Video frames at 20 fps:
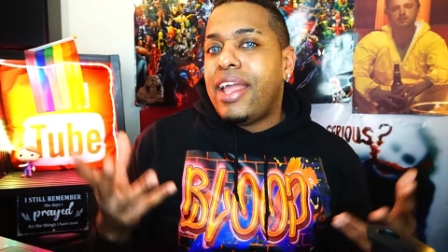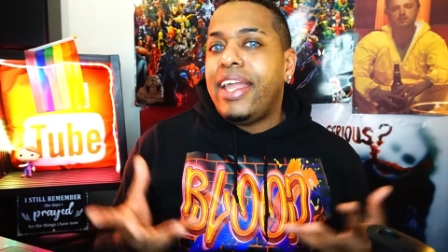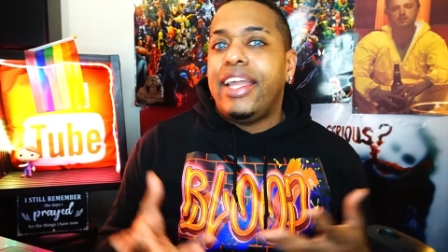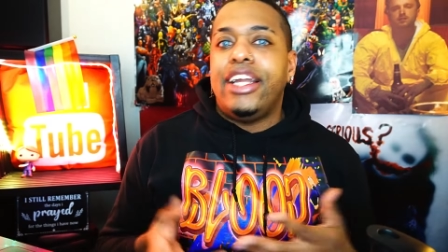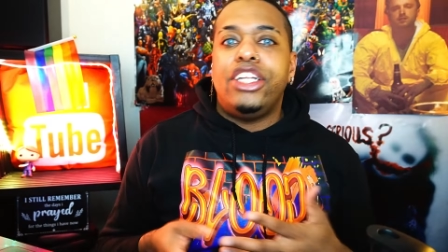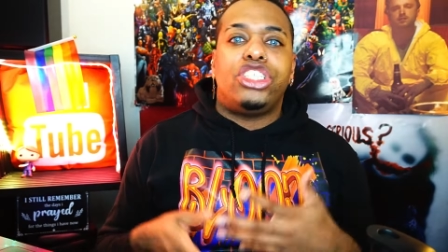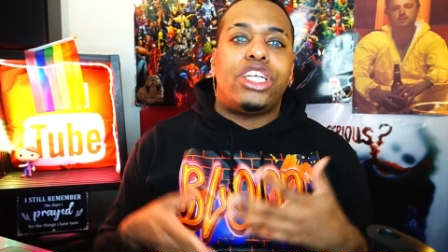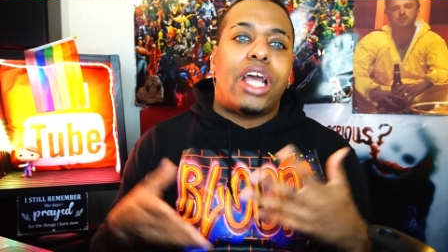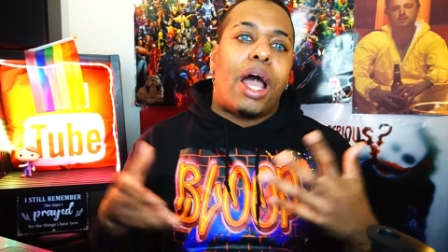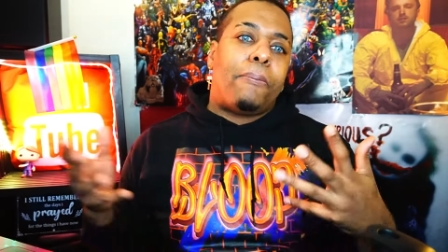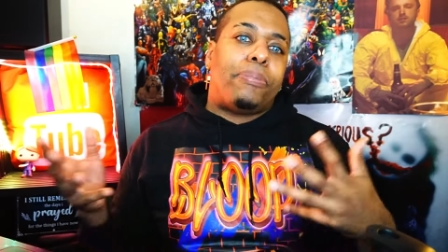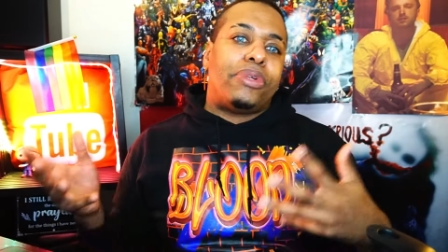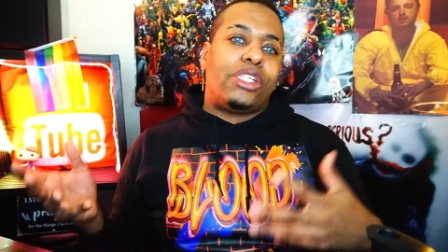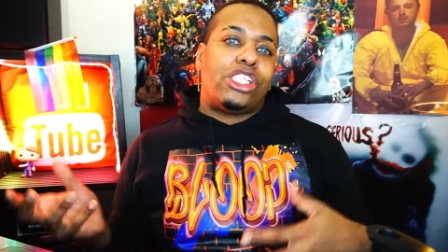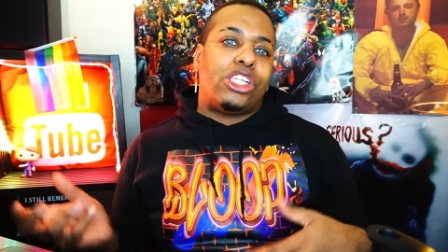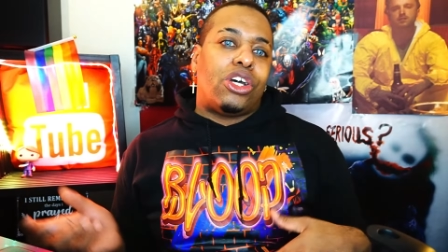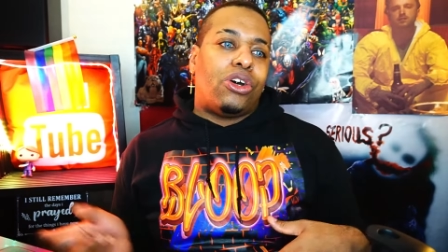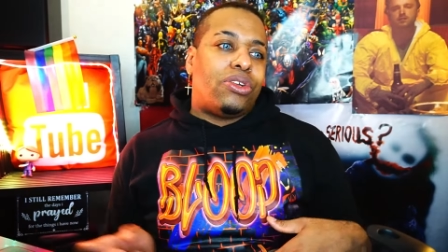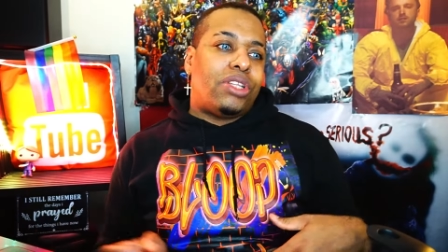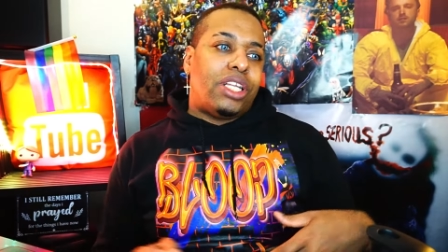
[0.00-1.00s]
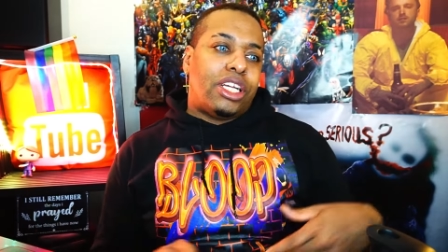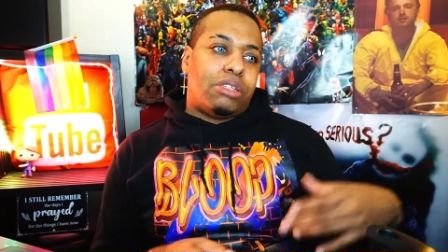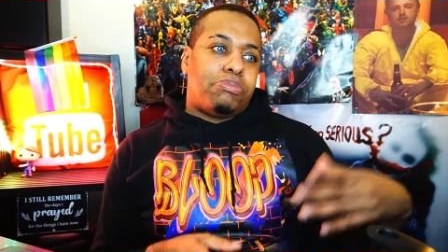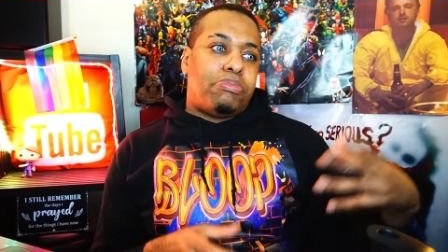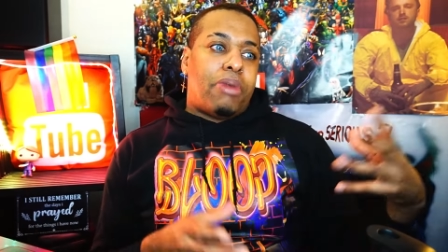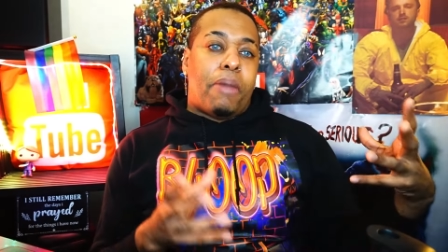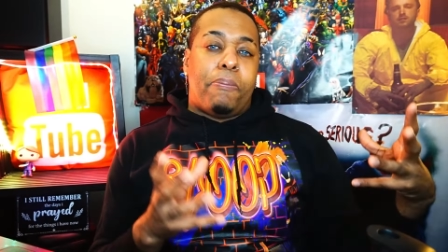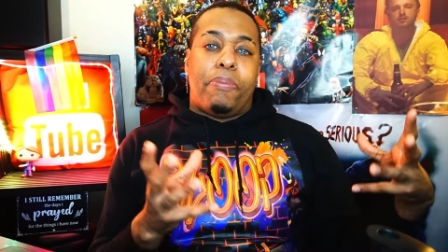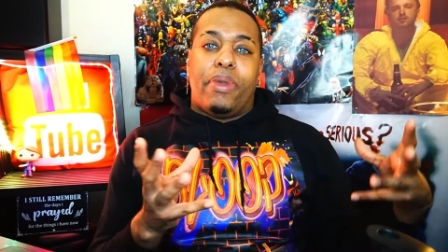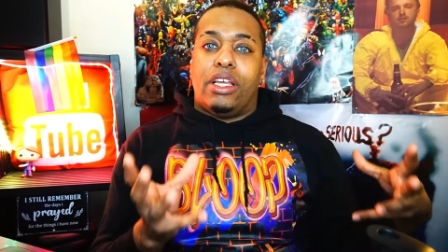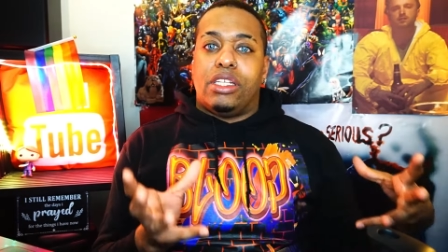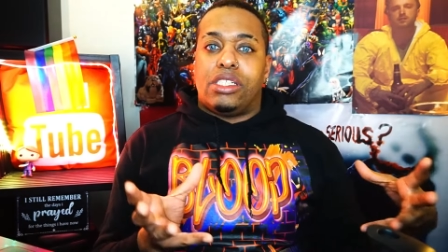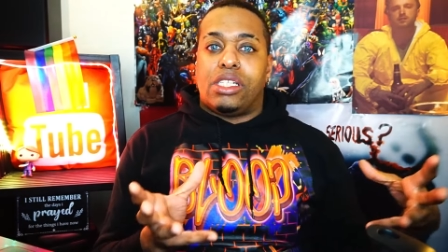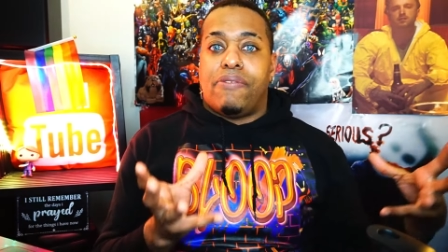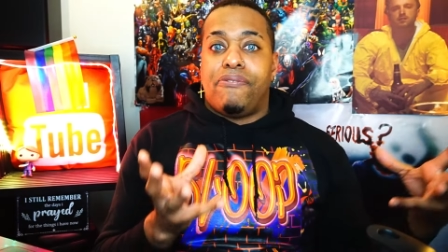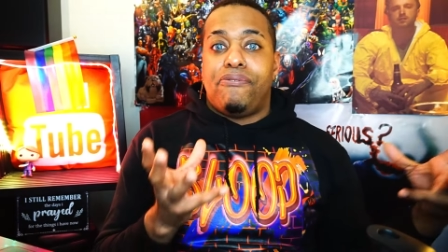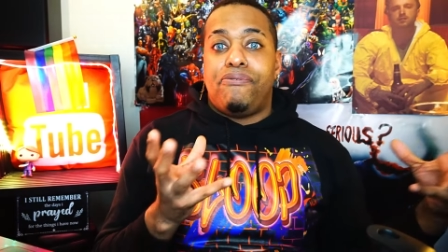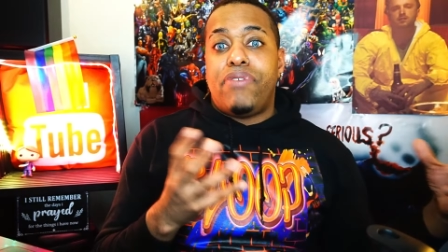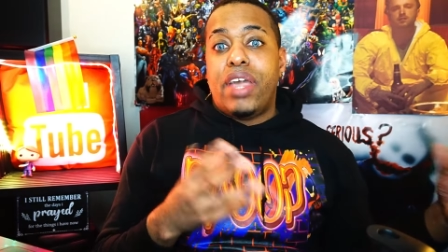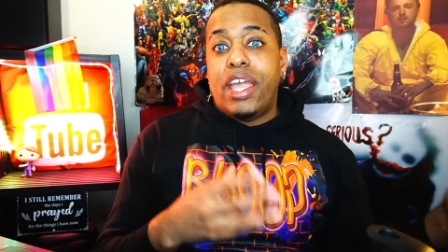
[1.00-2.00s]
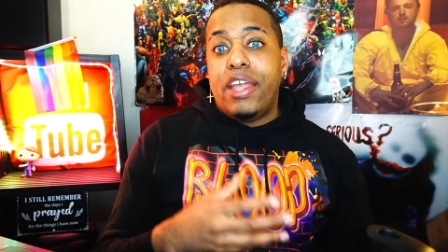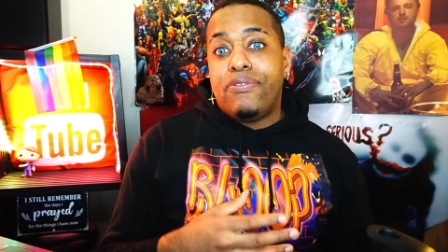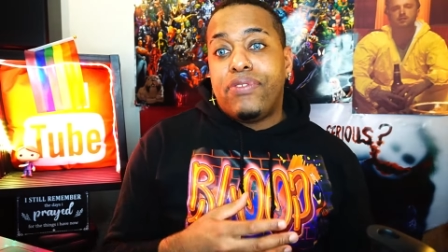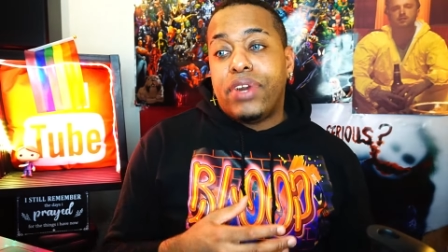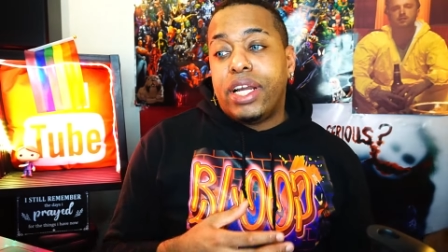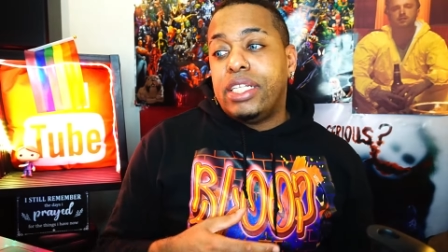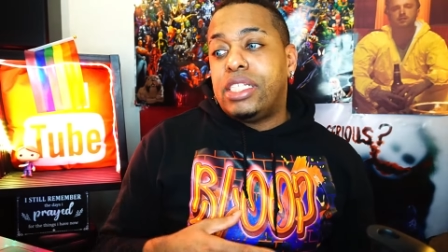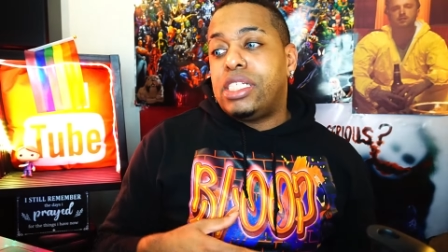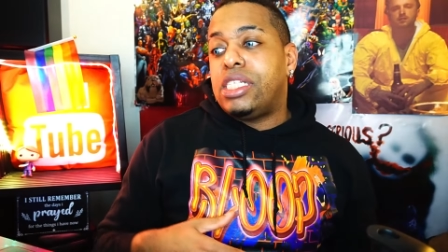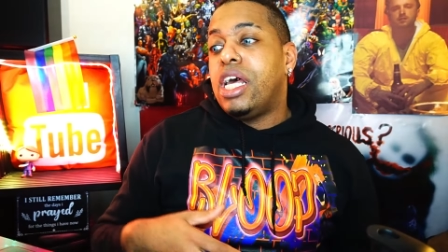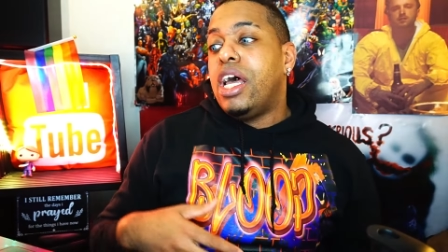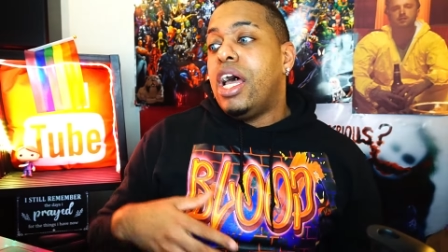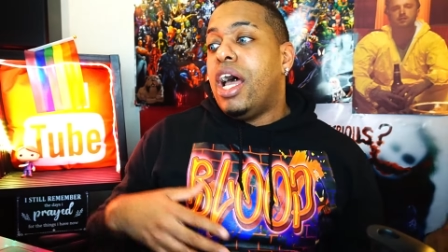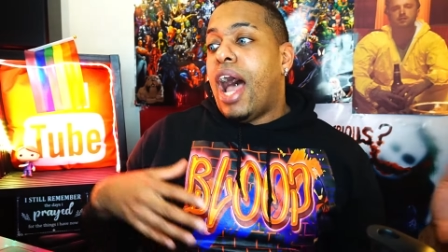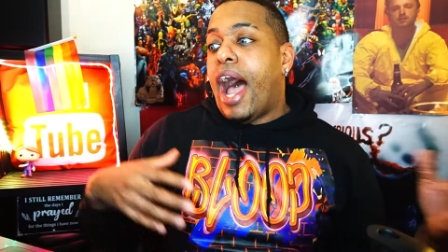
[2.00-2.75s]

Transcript: each episode there might be some favorites.